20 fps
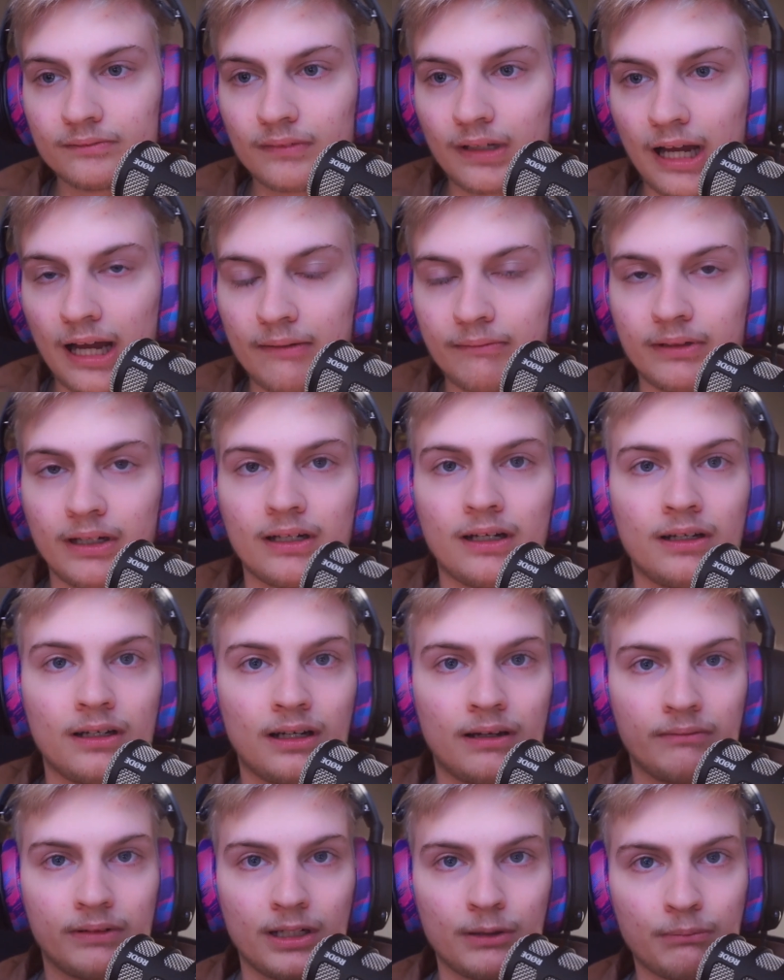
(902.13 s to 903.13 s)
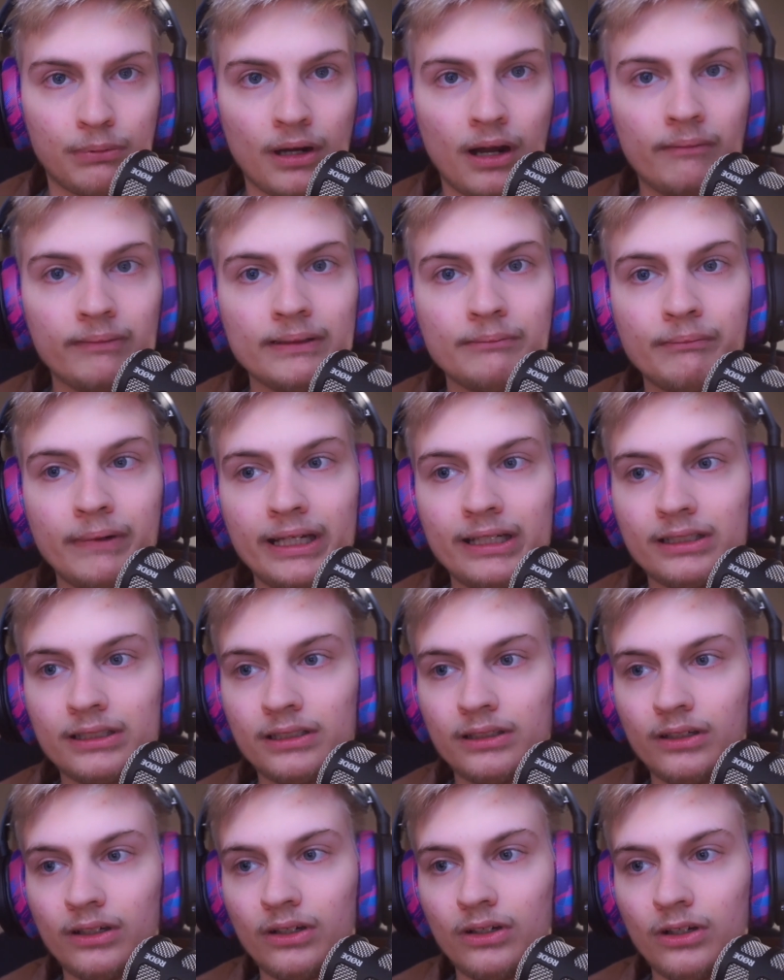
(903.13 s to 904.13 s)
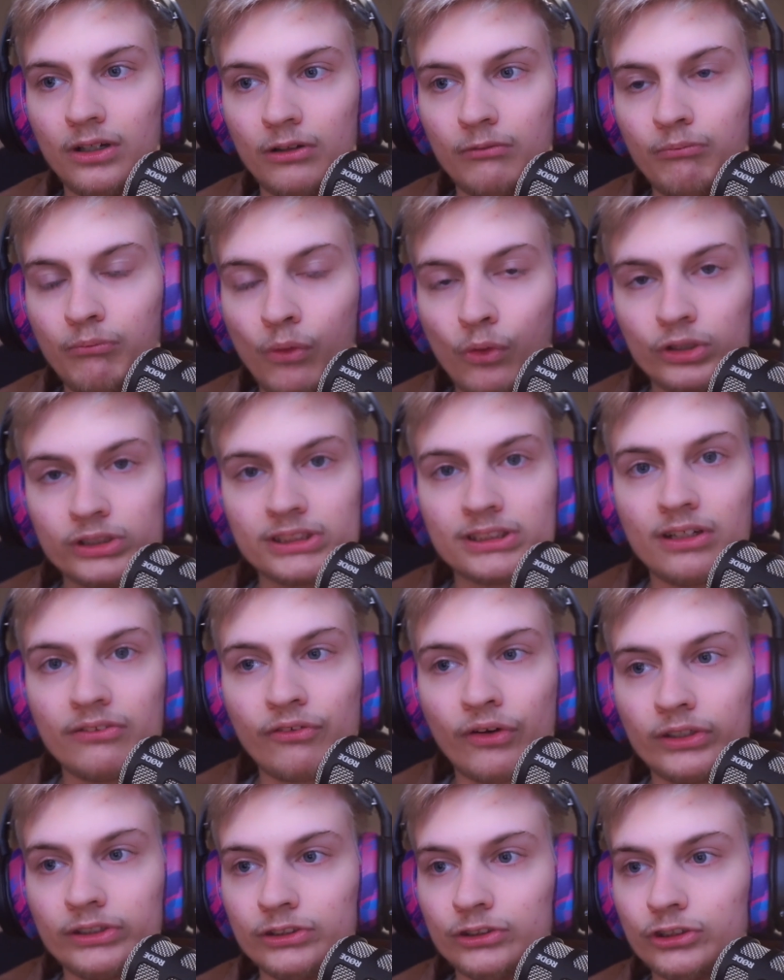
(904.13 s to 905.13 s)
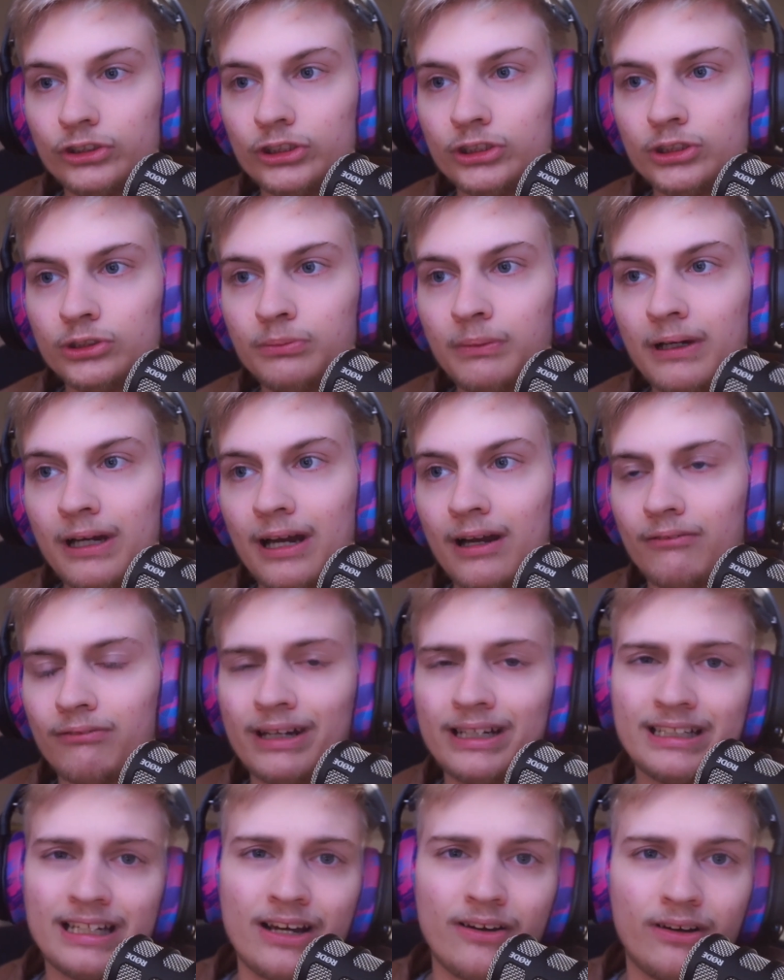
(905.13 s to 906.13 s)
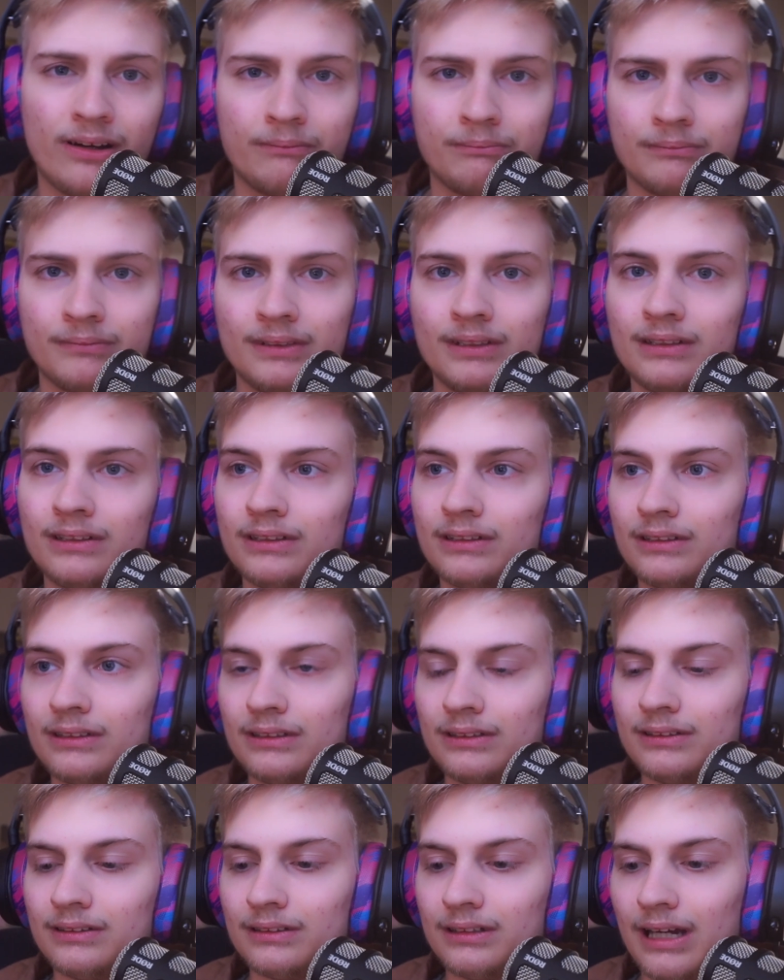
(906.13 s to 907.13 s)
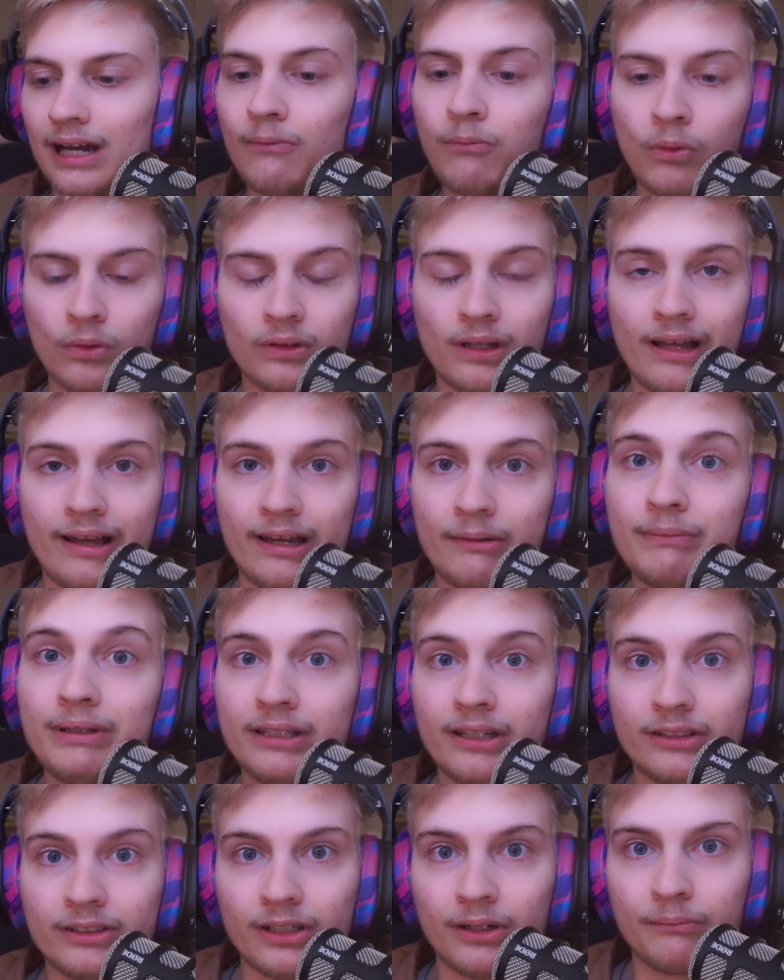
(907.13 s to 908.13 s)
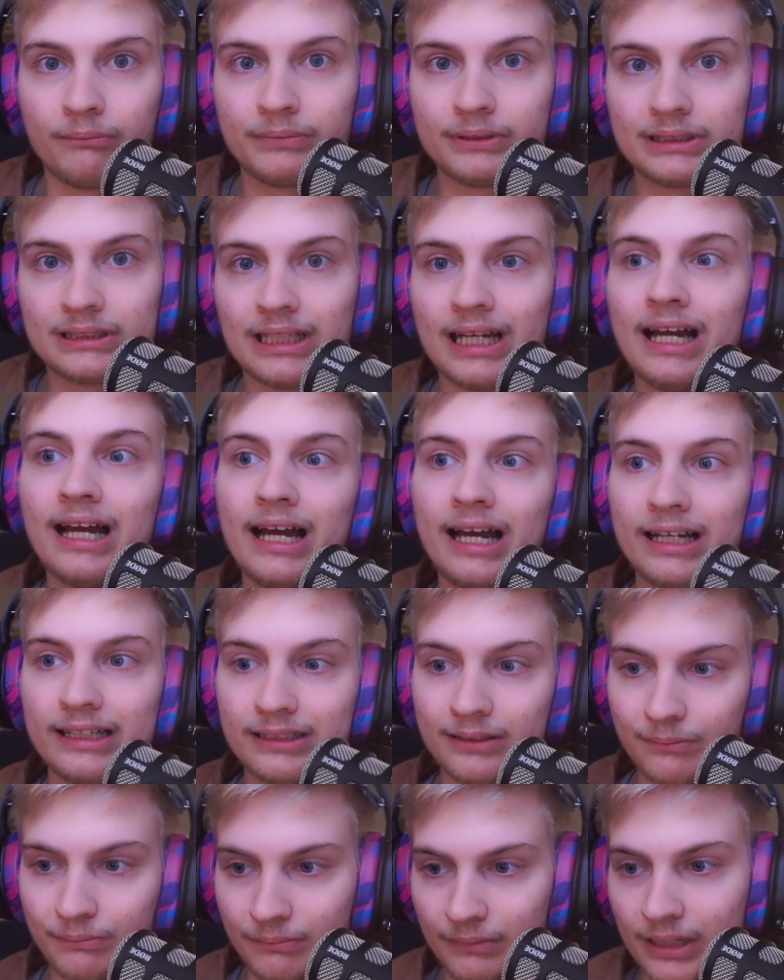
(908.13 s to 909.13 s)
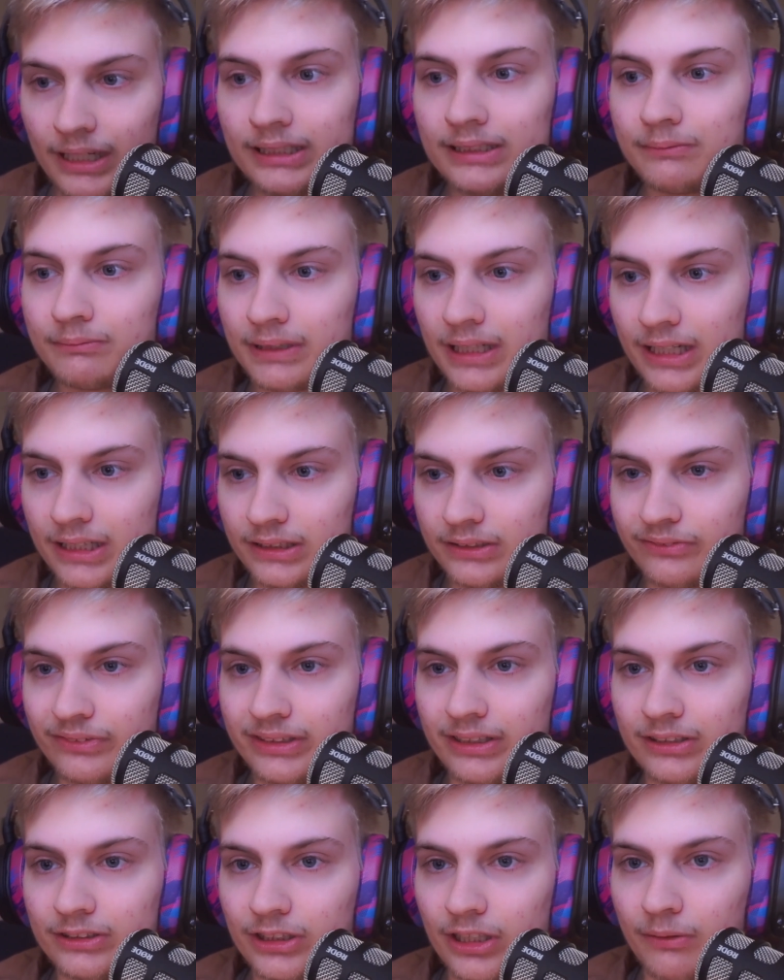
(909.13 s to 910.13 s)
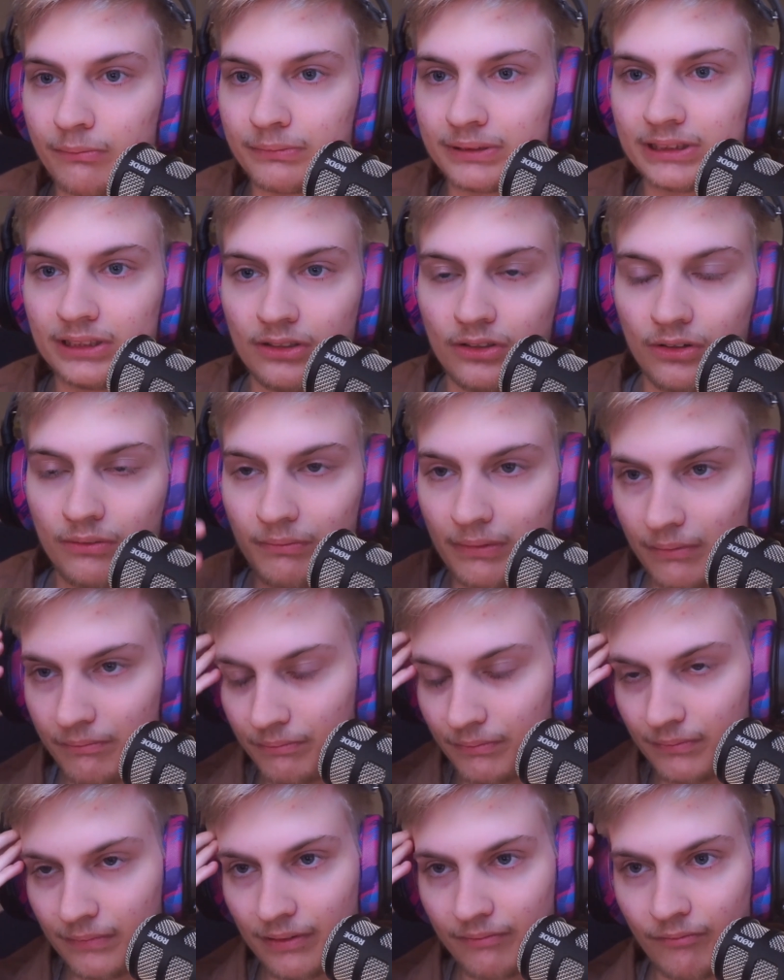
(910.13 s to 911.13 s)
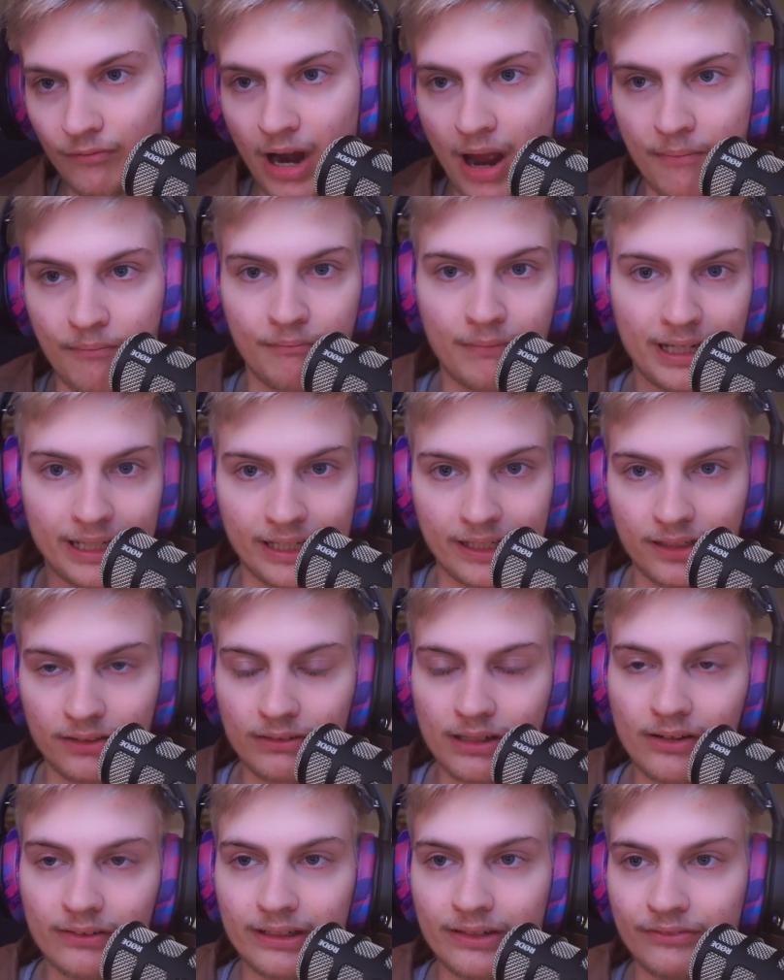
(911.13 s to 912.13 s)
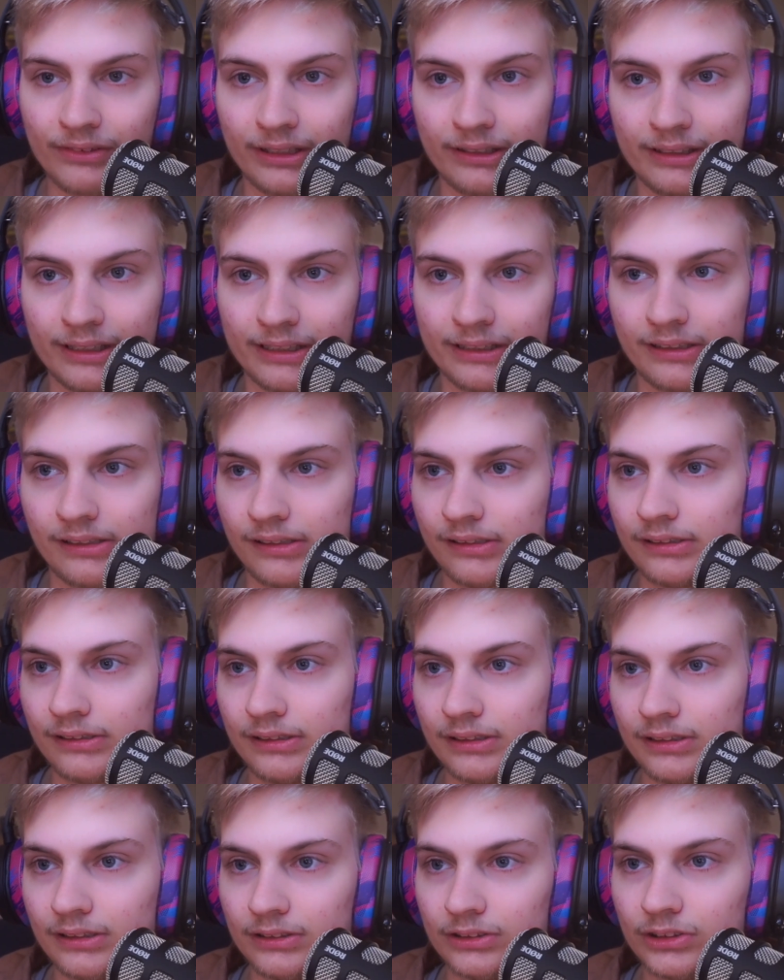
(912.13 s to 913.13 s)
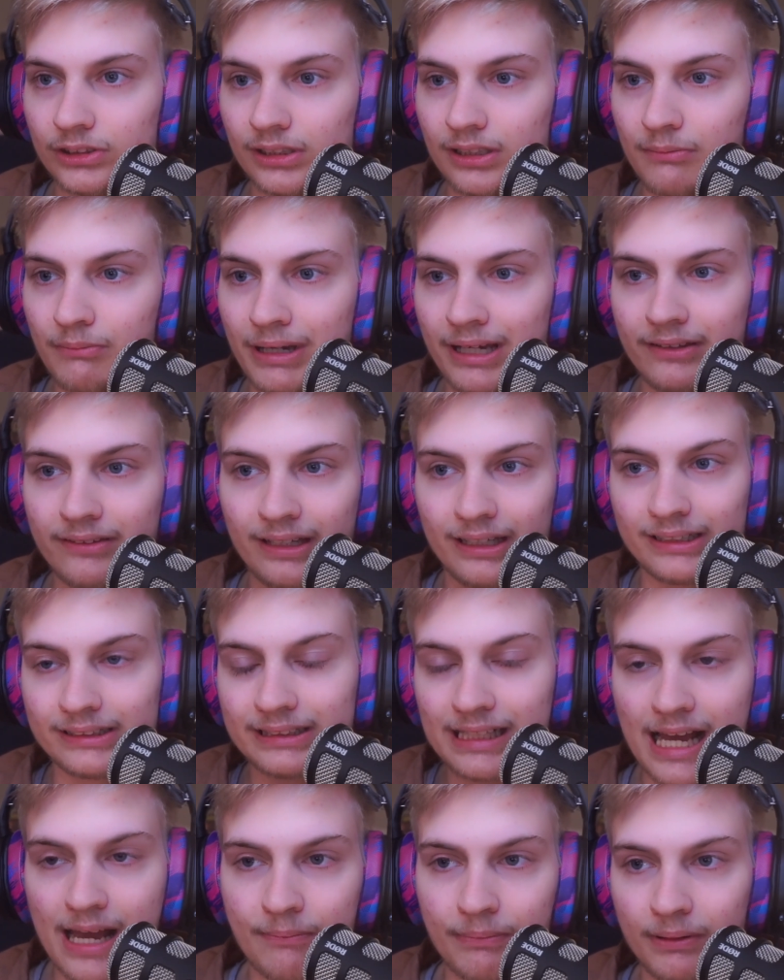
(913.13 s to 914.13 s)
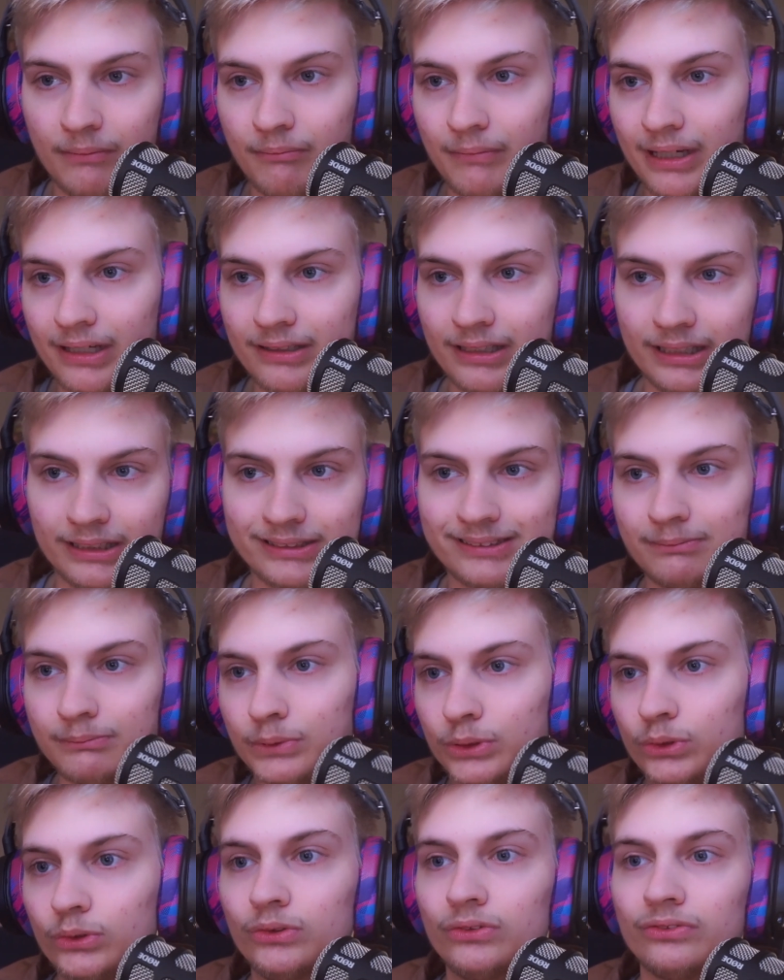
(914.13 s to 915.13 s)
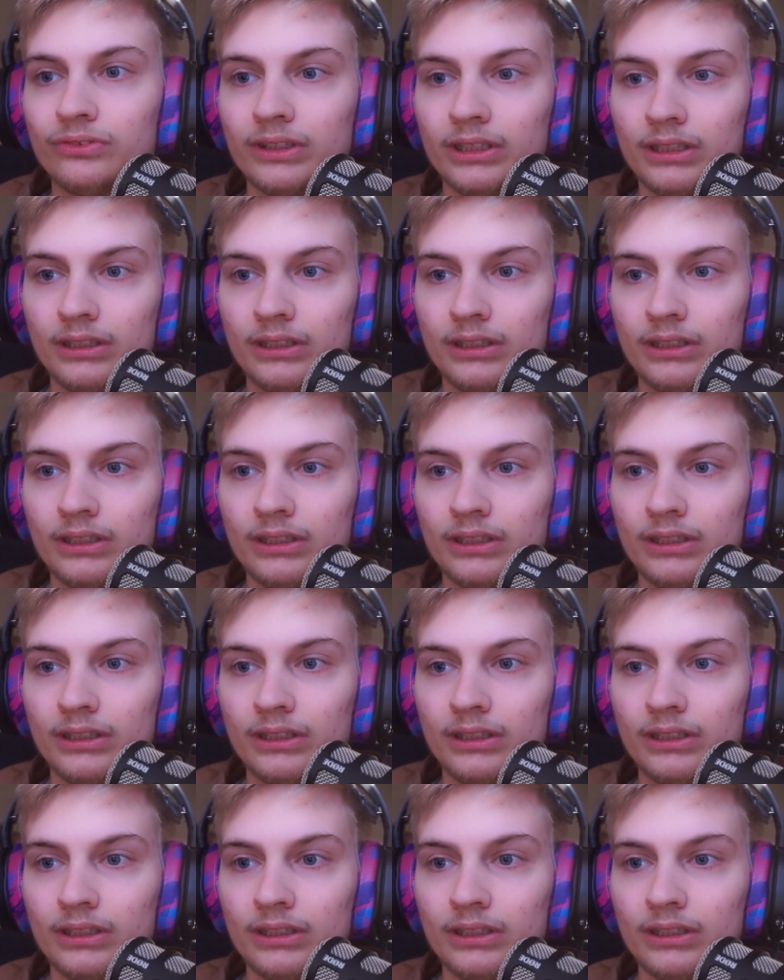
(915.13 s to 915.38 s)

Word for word: I'm gonna I'm gonna probably make more stuff on YouTube. Uh, right now, I'm I won't lie, I'm in the dumps. I, I am I am kind of in the dumps. You know, I'm I'm, I'm wrapping my head around everything, uh, trying to make things happen, make things move